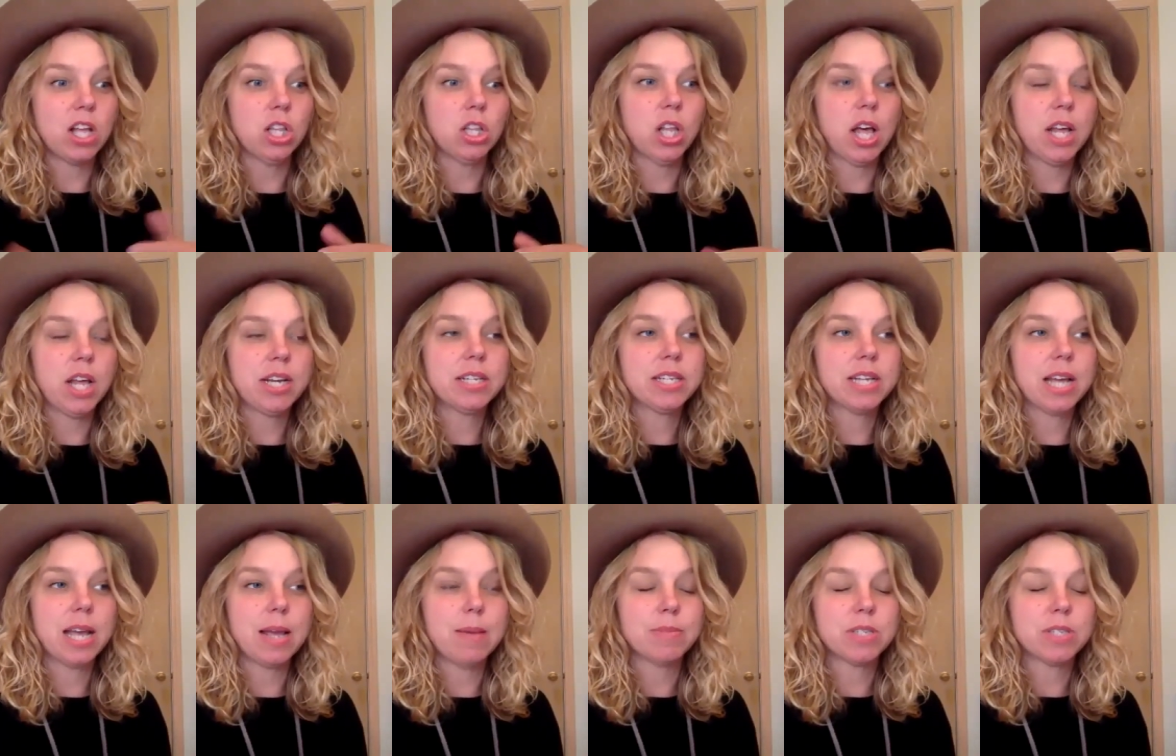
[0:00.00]
a lot of
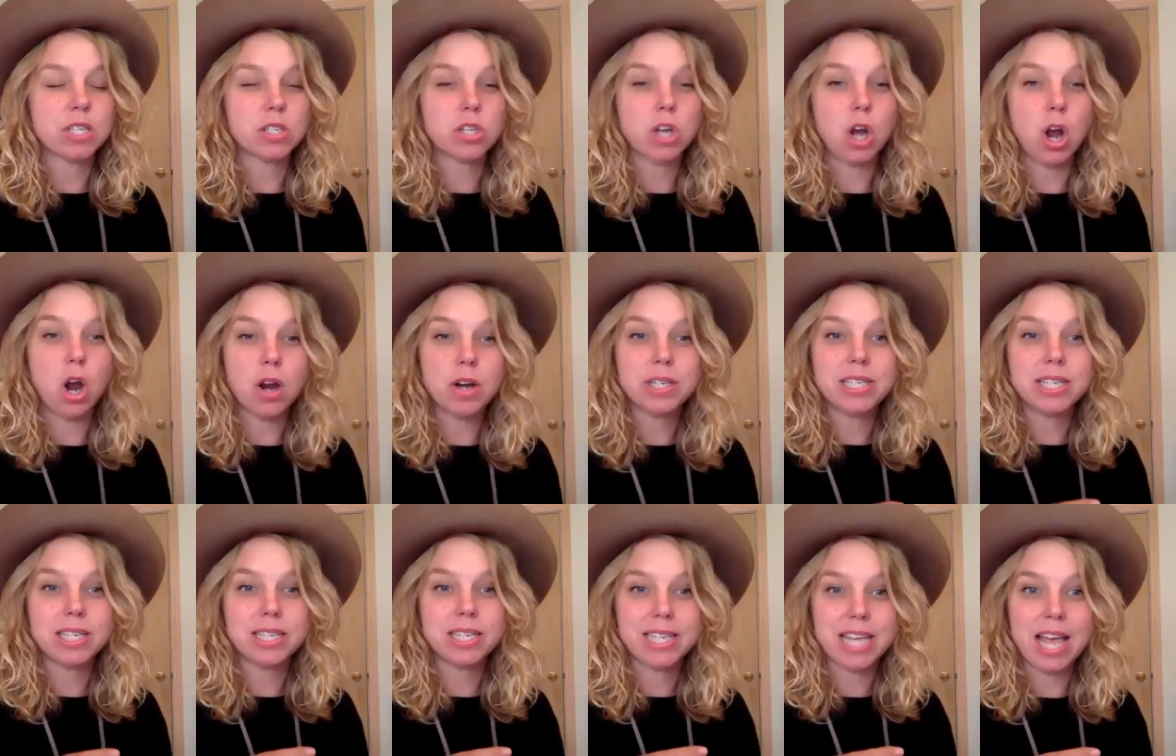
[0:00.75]
times it's hard
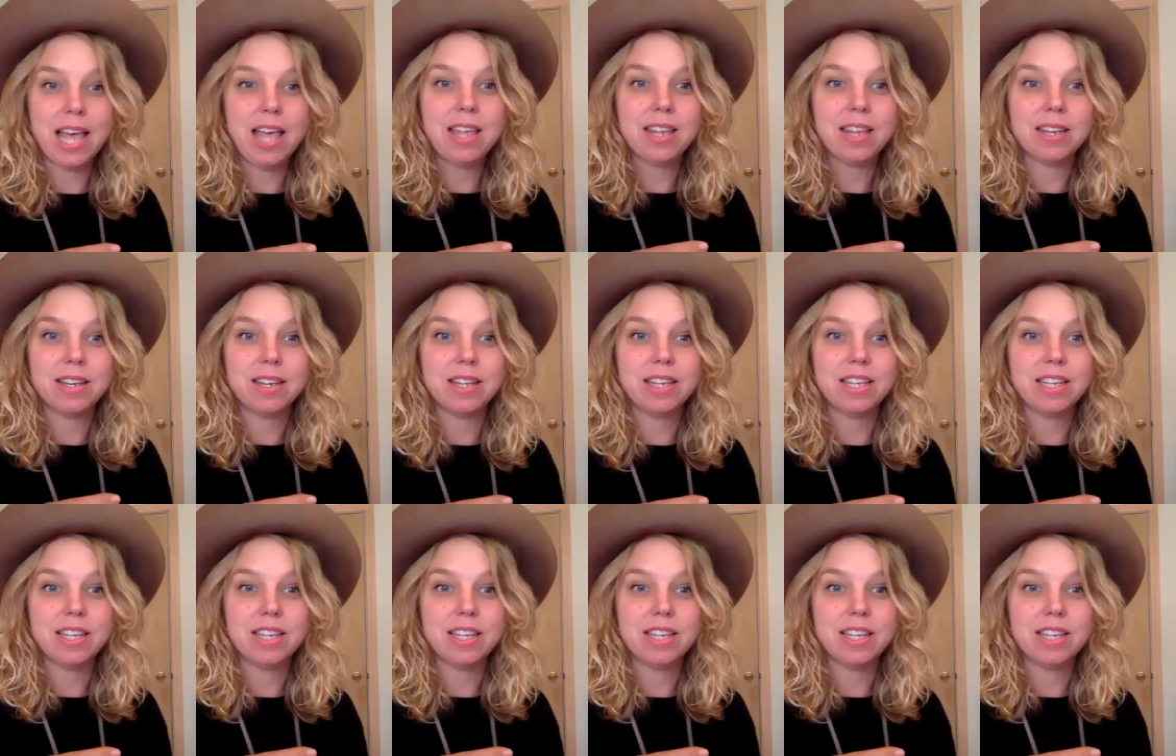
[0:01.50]
to get